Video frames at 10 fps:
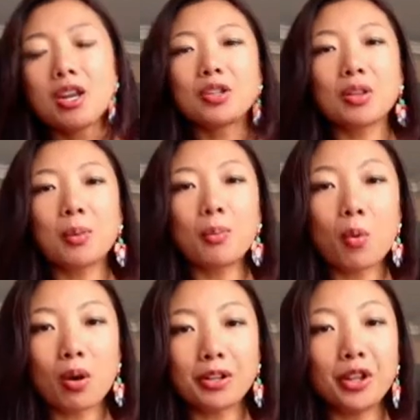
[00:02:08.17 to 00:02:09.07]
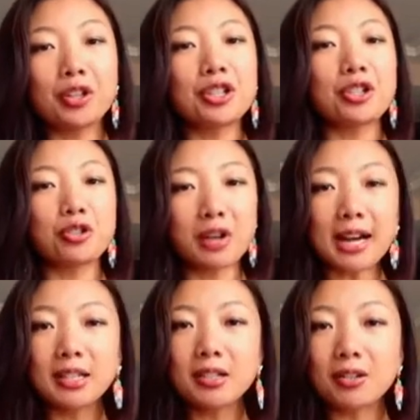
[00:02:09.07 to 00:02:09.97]
So the more you're
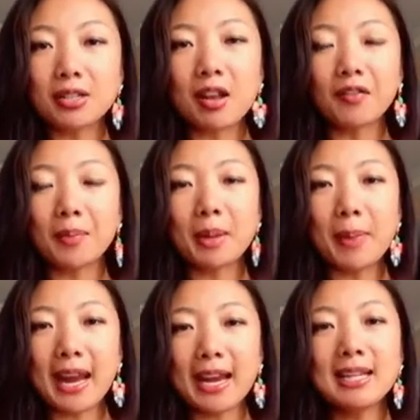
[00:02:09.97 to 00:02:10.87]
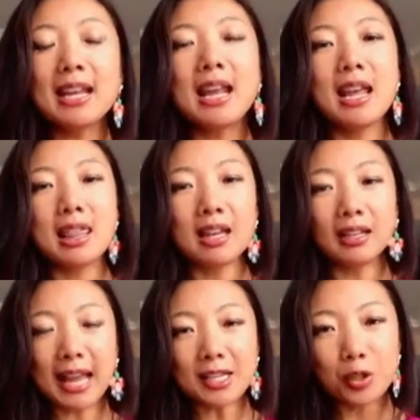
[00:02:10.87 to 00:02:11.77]
distracting yourself from the pain, the
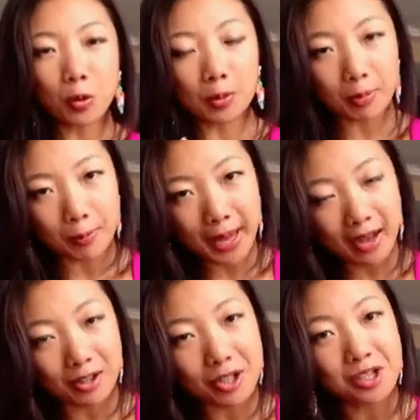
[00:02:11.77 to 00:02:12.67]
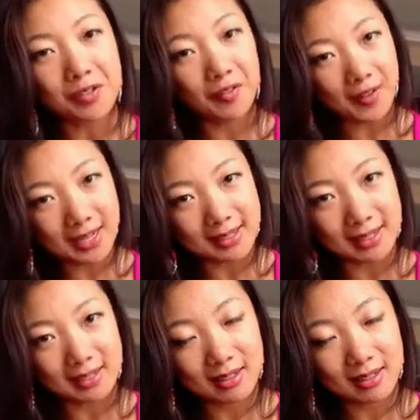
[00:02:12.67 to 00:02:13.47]
less you're prepared to face it.